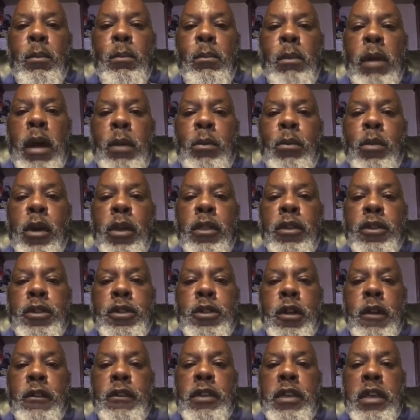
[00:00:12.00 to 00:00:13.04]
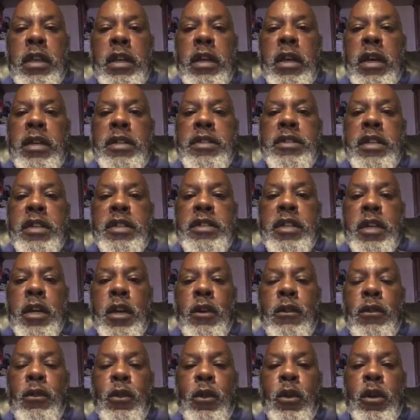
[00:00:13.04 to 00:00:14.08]
My brother served in the United States
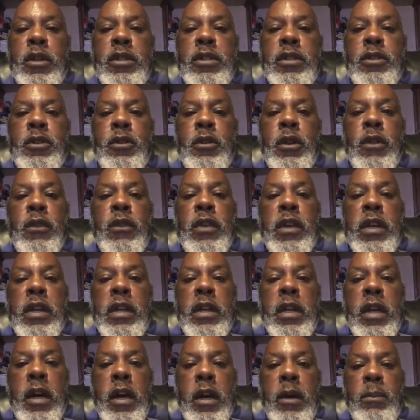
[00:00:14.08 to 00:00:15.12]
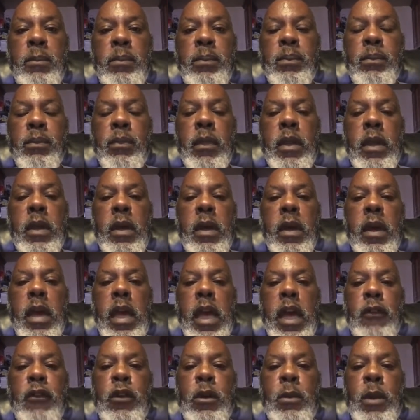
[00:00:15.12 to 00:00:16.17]
Air Force during Vietnam.
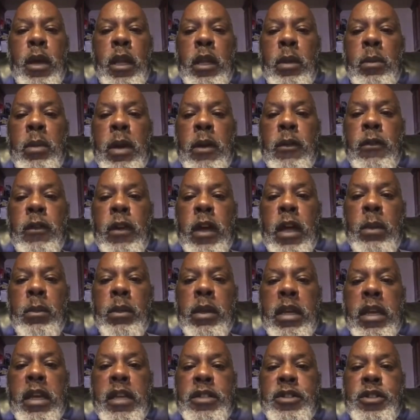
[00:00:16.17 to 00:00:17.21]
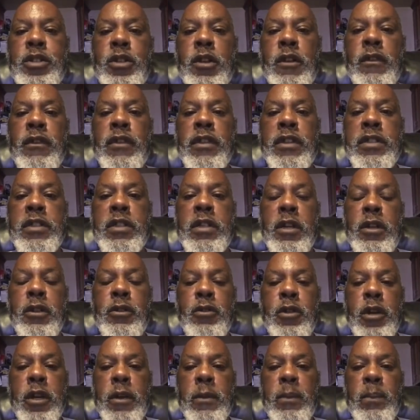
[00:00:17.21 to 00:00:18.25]
Every male in my family has served this
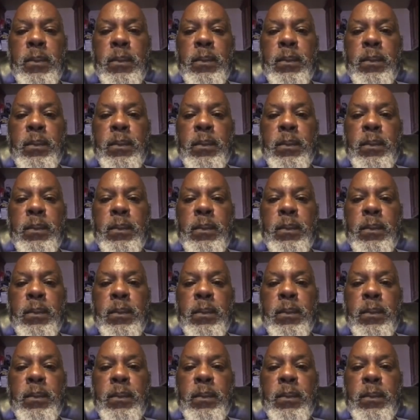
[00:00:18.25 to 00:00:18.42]
country.